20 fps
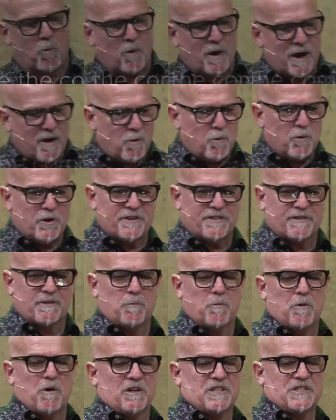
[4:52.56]
well worth a
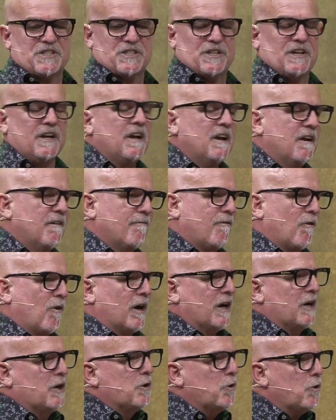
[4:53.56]
watch for a
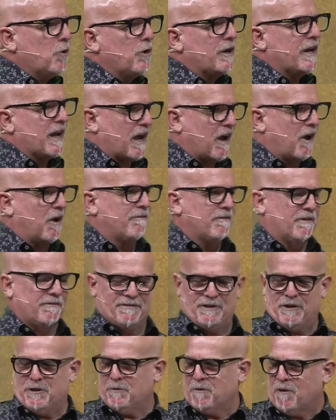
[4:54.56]
good
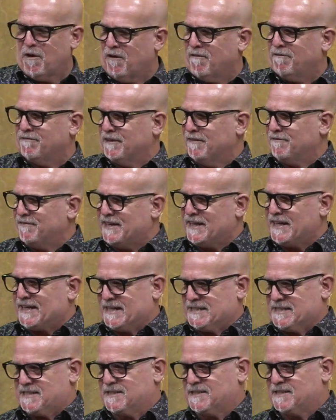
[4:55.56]
overview of
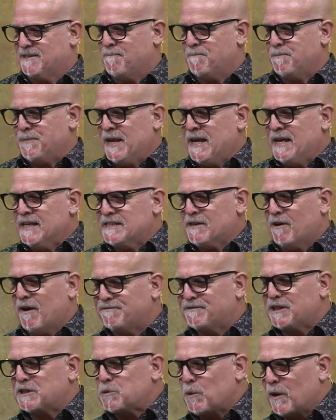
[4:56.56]
Leviticus. So
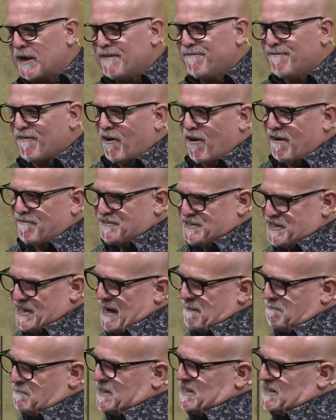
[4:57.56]
after 25
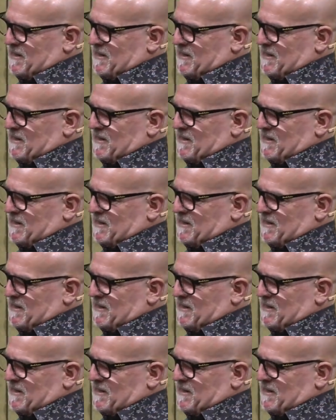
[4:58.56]
chapters